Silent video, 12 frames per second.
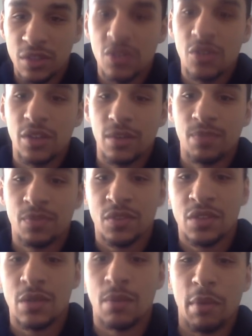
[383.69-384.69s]
I saw like
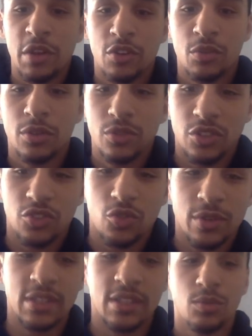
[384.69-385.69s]
some Ben Shapiro destroying